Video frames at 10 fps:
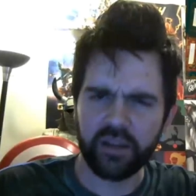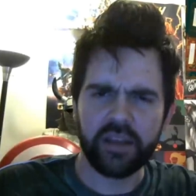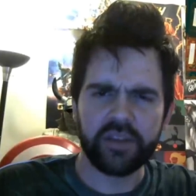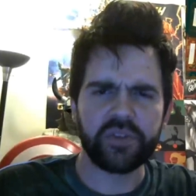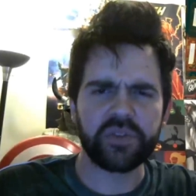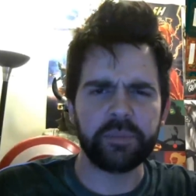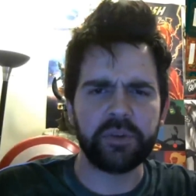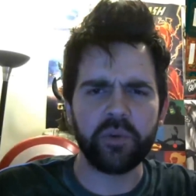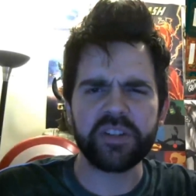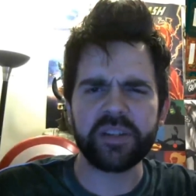So some
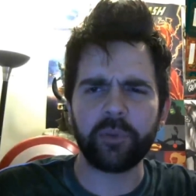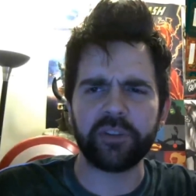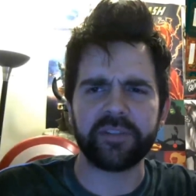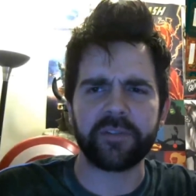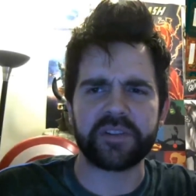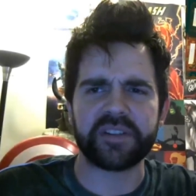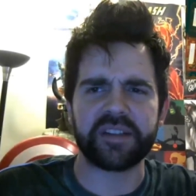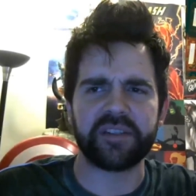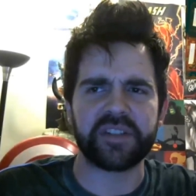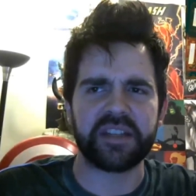noticeable differences
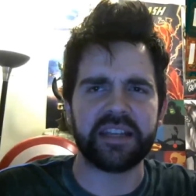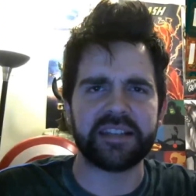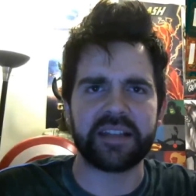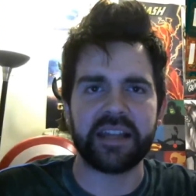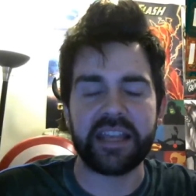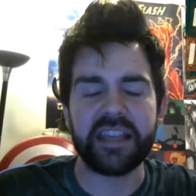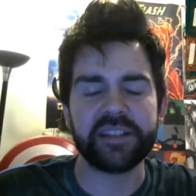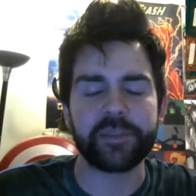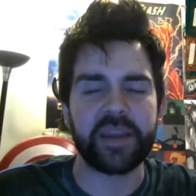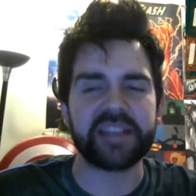I've seen is that he
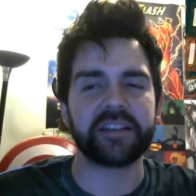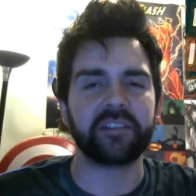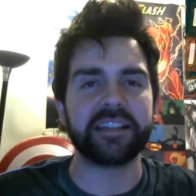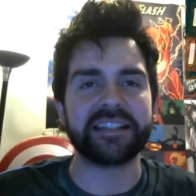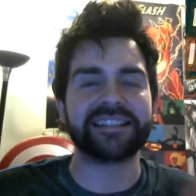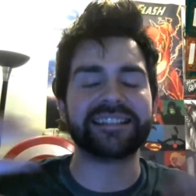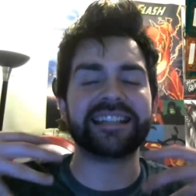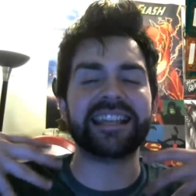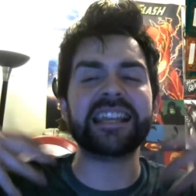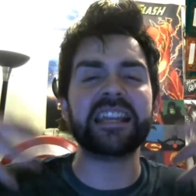is basically
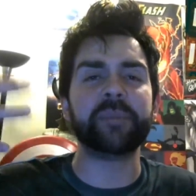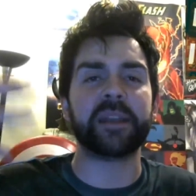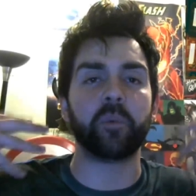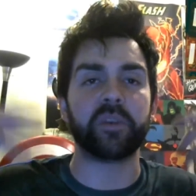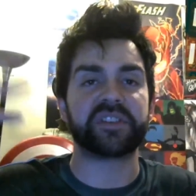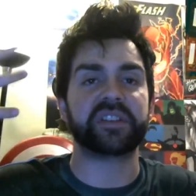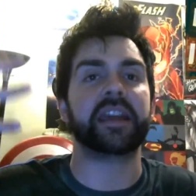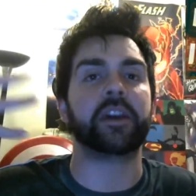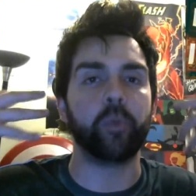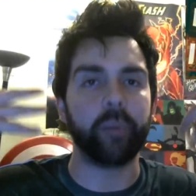teeming with
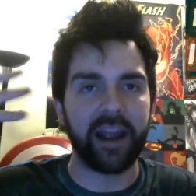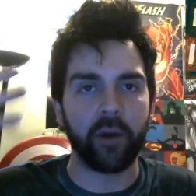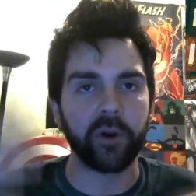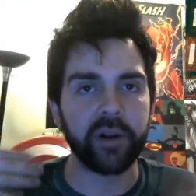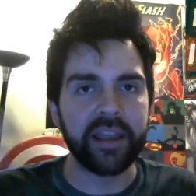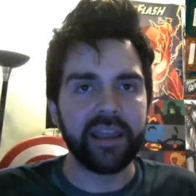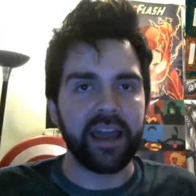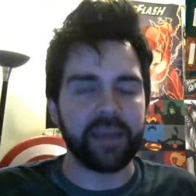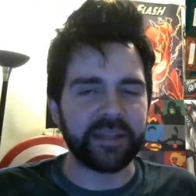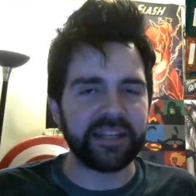psycho power.
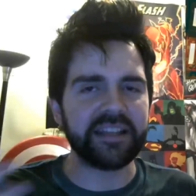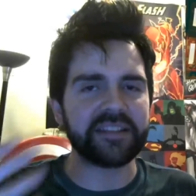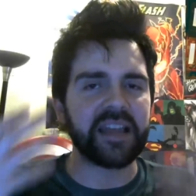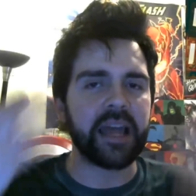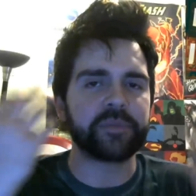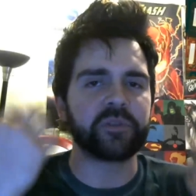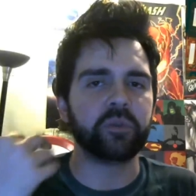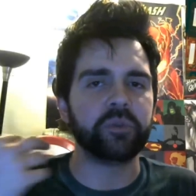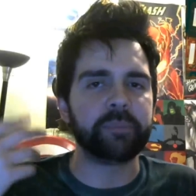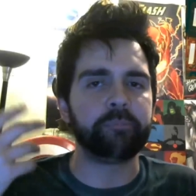I mean, he is
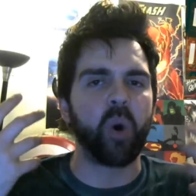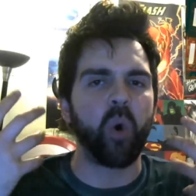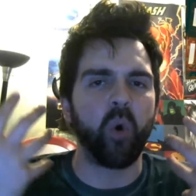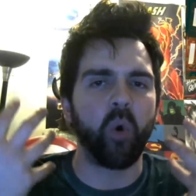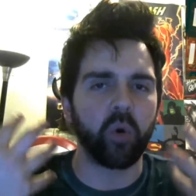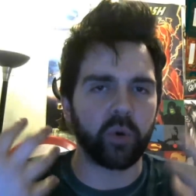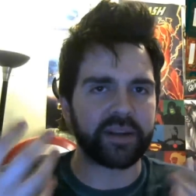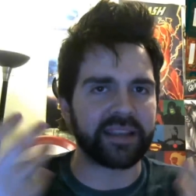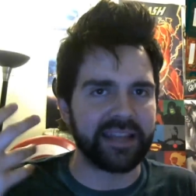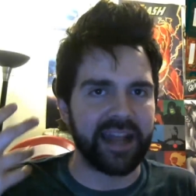absolutely
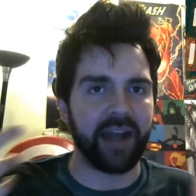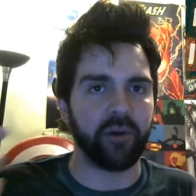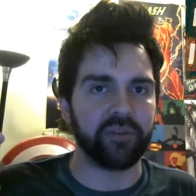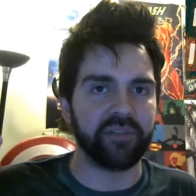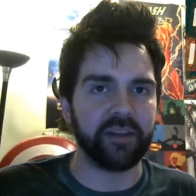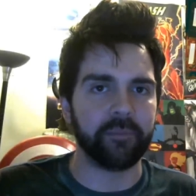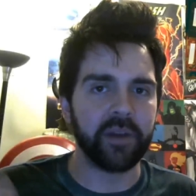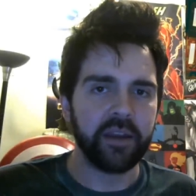pouring it out of him,